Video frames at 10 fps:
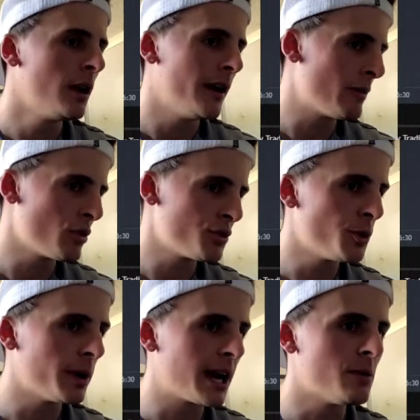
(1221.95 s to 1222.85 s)
And that were on
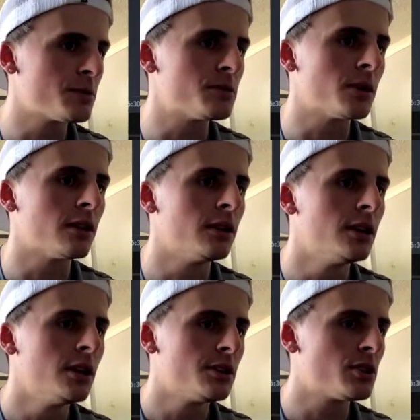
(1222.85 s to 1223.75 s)
2 accounts as well.
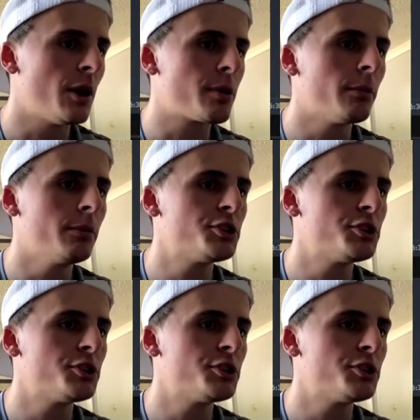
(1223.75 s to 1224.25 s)
So I'll probably